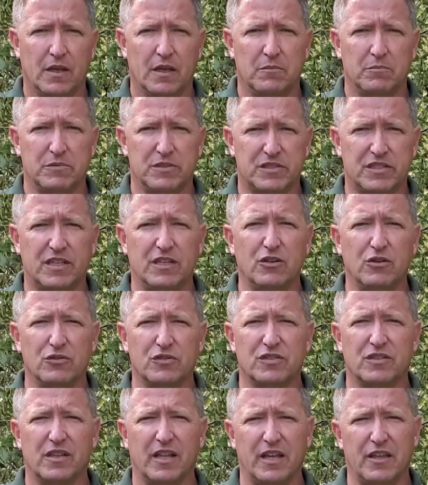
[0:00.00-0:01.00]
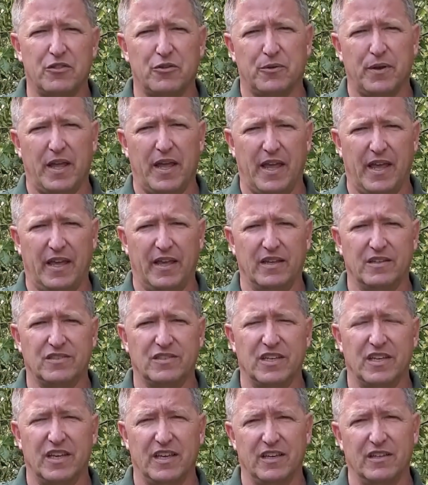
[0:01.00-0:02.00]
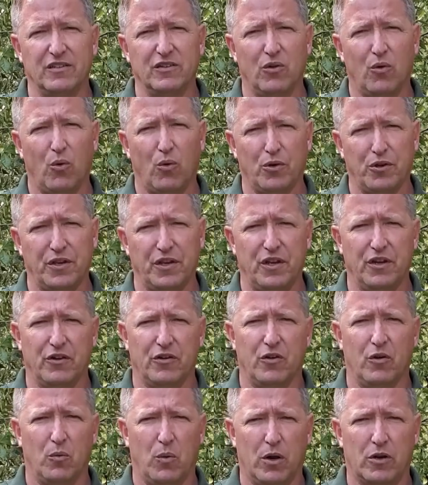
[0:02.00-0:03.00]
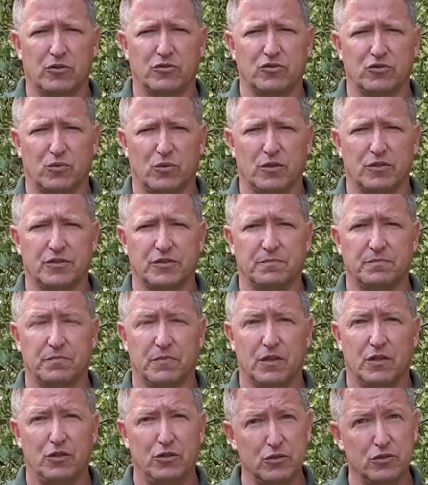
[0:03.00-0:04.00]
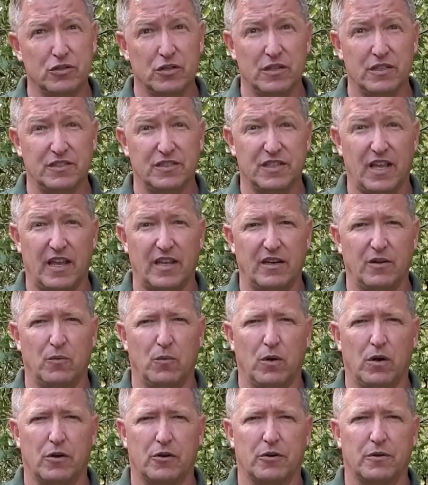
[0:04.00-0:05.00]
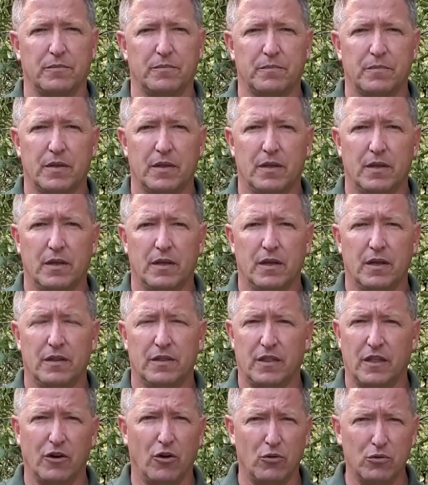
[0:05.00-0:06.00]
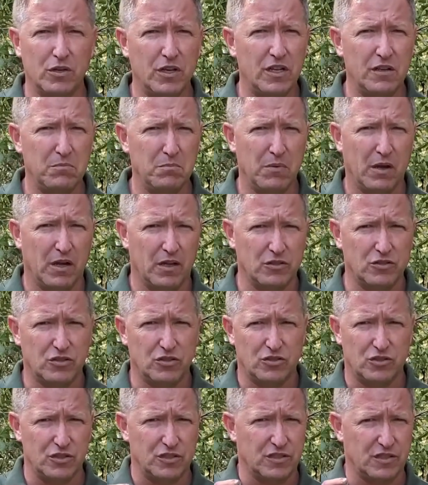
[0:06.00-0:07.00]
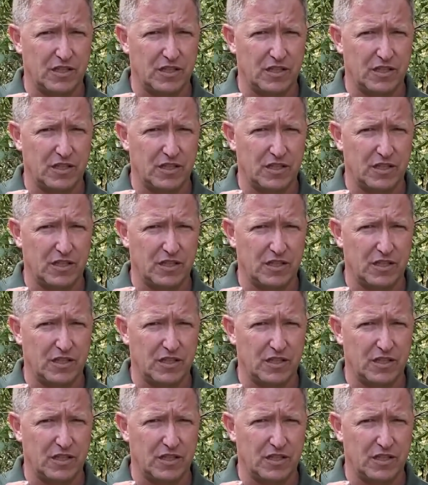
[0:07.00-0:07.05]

Mosquitoes lay their eggs in or near a water source, usually stagnant water. They don't need much, just